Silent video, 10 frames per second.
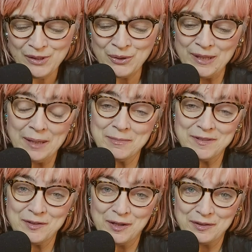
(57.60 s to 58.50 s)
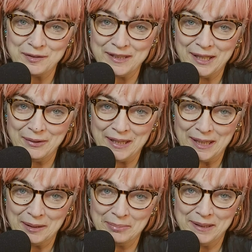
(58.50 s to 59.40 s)
Her name is Dr. Karen
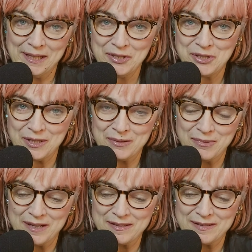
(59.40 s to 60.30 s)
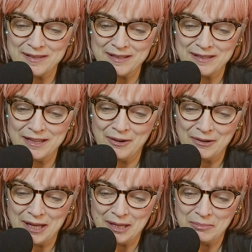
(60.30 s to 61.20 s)
Agape. She runs the
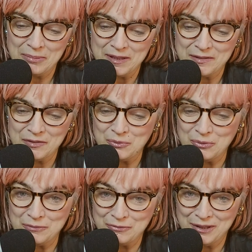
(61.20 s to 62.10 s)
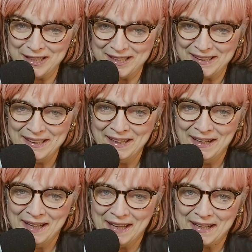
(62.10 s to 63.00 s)
Karen Agape School of Writing,
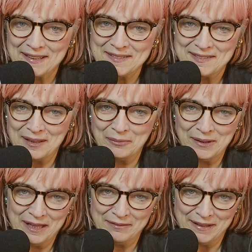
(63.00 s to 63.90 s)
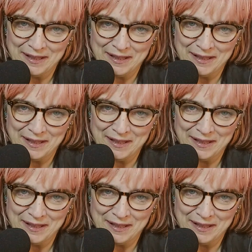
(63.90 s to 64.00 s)
and we have